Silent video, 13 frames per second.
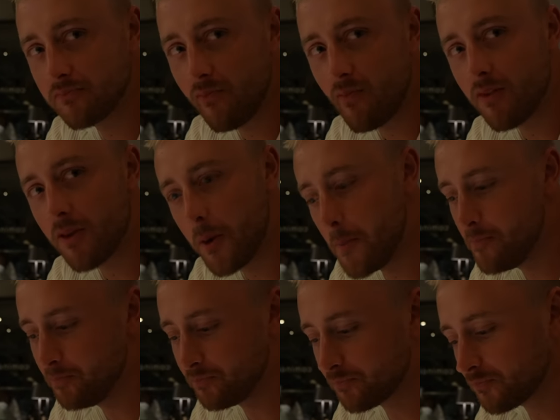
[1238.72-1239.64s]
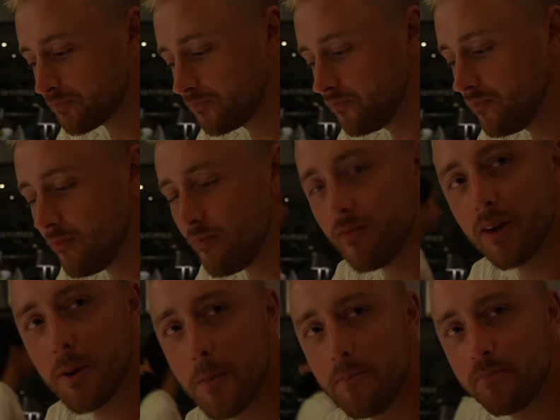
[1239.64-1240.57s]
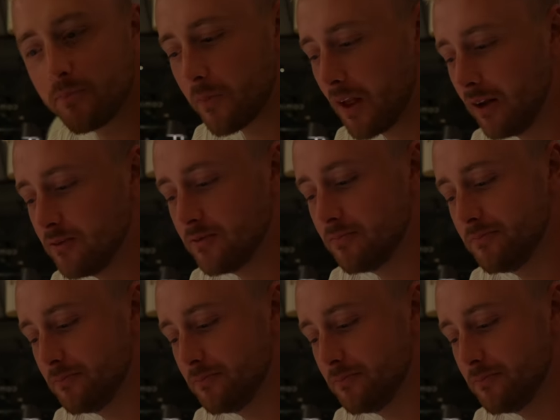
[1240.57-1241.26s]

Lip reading: Not as good reviews.